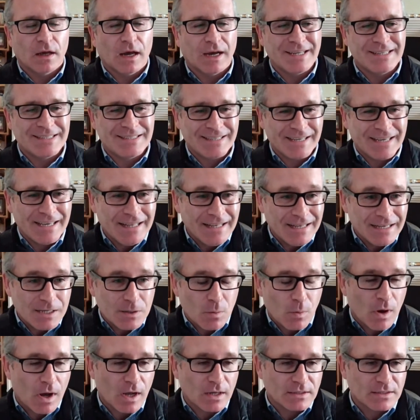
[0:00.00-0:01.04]
Ideally, you
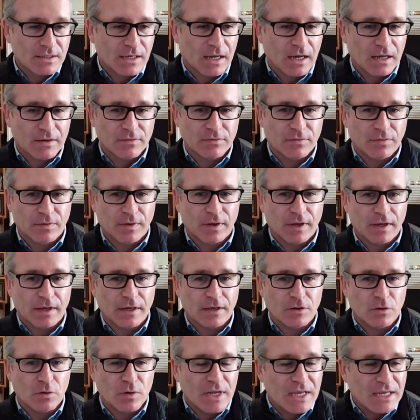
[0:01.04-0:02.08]
want to have
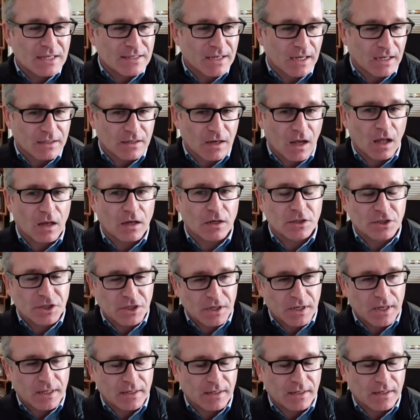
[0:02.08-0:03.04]
unique technology,